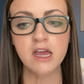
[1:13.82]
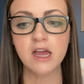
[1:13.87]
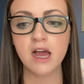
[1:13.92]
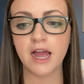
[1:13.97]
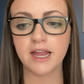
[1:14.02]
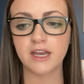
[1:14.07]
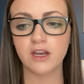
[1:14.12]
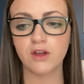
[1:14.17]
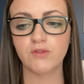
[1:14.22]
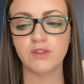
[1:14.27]

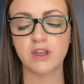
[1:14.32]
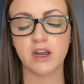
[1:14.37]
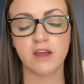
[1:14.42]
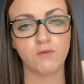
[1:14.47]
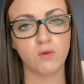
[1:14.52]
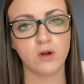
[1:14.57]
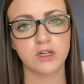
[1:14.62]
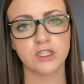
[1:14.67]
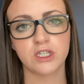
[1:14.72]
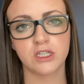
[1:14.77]
I know that I've
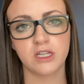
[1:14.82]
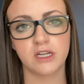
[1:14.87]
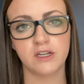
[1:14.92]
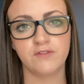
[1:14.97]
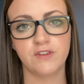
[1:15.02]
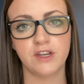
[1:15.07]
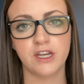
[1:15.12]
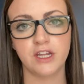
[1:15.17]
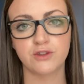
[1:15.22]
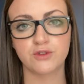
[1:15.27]
watched a lot of
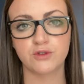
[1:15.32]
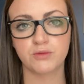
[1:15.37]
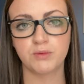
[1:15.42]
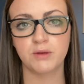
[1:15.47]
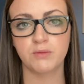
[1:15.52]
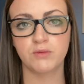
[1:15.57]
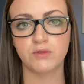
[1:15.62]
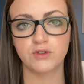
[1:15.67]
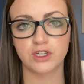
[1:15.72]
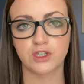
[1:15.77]
videos where
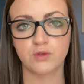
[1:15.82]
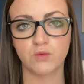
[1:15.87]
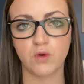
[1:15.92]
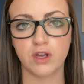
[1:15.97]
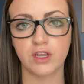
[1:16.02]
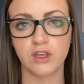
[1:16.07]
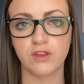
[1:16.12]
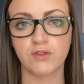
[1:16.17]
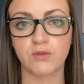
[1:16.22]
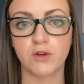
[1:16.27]
people just
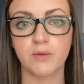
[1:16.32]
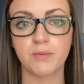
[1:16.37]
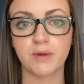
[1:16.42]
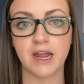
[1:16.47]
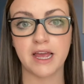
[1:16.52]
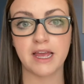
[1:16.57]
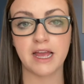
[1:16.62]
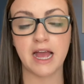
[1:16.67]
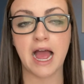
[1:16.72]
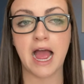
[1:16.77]
walk you through it, but
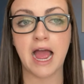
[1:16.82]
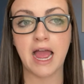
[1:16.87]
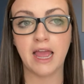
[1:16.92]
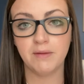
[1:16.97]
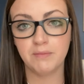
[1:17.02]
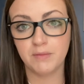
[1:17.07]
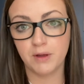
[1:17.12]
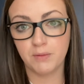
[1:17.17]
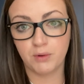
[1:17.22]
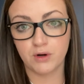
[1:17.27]
I,
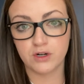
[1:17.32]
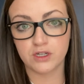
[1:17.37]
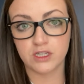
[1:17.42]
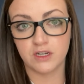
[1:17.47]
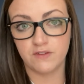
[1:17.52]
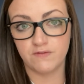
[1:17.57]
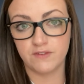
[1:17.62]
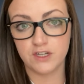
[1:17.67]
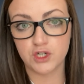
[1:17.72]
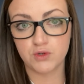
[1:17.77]
I'm a person,
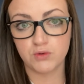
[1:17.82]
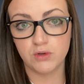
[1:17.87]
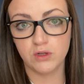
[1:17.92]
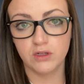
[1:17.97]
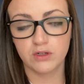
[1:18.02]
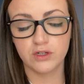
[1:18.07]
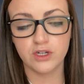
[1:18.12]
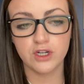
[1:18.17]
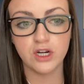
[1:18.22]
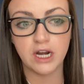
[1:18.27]
a visual
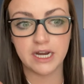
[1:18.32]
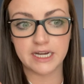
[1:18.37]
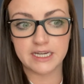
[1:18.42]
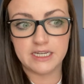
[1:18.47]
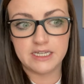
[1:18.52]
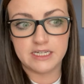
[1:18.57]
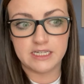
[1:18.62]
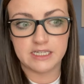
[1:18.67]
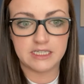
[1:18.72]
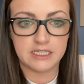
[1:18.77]
learner. I
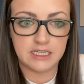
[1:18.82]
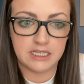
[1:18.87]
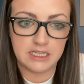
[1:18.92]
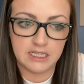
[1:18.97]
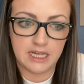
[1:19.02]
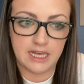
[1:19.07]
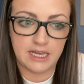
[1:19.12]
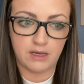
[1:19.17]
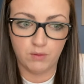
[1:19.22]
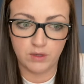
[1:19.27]
need to see
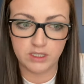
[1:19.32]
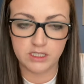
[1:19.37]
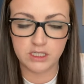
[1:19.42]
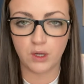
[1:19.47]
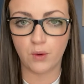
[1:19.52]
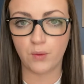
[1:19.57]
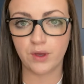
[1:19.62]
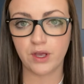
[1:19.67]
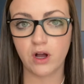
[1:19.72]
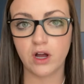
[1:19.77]
like what's
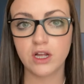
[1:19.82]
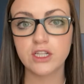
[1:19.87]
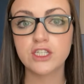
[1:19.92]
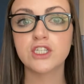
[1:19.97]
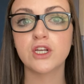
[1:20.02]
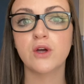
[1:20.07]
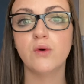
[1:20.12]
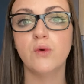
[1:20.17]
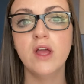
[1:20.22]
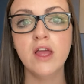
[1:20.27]
going on.
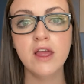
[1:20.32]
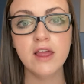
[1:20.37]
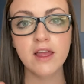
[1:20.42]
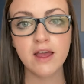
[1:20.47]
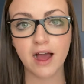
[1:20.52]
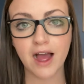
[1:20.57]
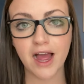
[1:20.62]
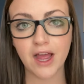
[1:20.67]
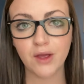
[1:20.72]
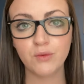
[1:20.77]
So
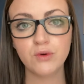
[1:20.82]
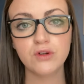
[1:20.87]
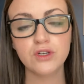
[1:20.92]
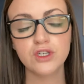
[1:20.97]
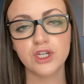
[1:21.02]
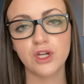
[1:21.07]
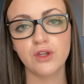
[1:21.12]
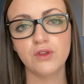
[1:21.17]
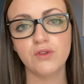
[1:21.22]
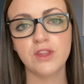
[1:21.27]
I will
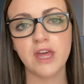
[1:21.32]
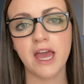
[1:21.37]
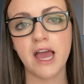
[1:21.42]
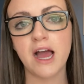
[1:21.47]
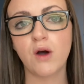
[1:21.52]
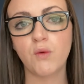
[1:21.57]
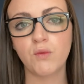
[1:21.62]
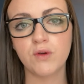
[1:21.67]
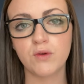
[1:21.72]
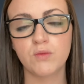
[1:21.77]
show you the
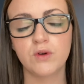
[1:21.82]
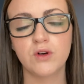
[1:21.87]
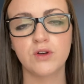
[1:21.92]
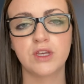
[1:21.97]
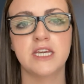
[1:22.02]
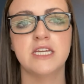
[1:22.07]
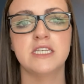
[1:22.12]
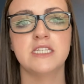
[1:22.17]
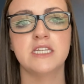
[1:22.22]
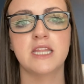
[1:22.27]
how. We will
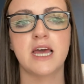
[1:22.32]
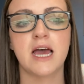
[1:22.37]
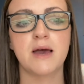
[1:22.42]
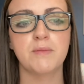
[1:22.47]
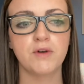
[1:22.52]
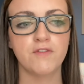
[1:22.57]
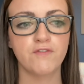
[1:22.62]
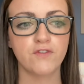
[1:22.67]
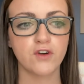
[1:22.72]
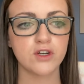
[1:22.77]
get to that,
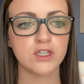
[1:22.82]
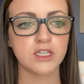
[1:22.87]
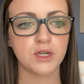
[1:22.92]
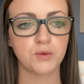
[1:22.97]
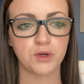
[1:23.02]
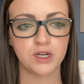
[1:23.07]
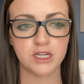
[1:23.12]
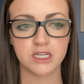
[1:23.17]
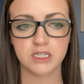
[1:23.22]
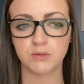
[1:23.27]
but first I
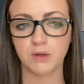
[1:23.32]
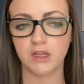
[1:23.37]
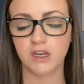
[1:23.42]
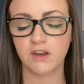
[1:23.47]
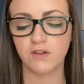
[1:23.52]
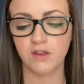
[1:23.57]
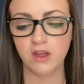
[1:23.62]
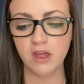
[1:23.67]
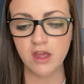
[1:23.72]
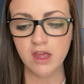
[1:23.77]
want to explain a